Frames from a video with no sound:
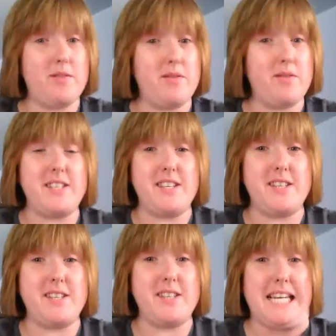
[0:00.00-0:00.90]
This is
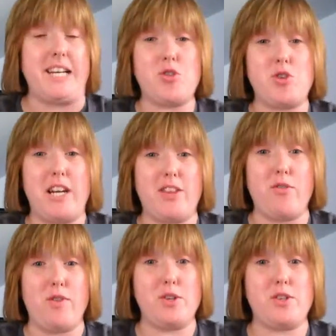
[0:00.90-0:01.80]
literally the
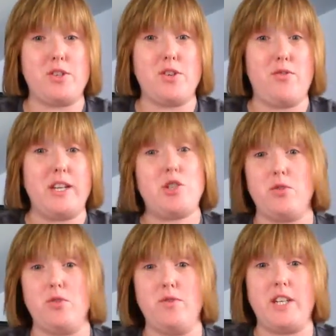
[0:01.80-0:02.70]
first
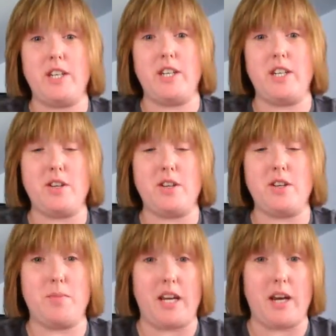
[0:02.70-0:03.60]
official video that is
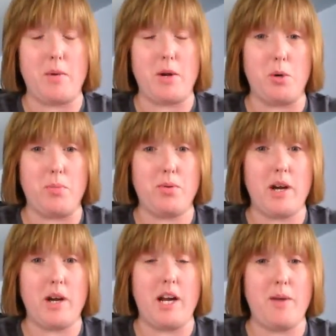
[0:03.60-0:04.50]
going to be going up
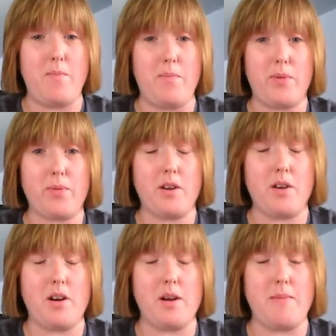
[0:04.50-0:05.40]
on
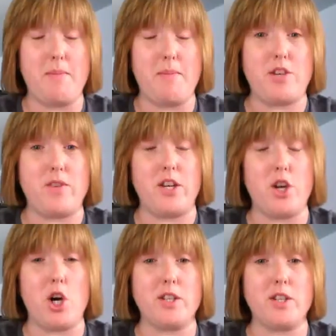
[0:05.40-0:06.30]
about featuring an
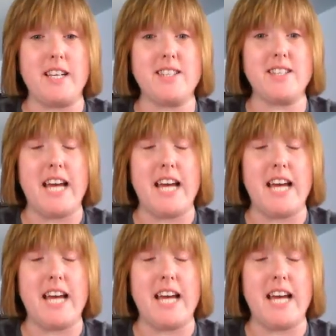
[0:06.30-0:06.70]
artist,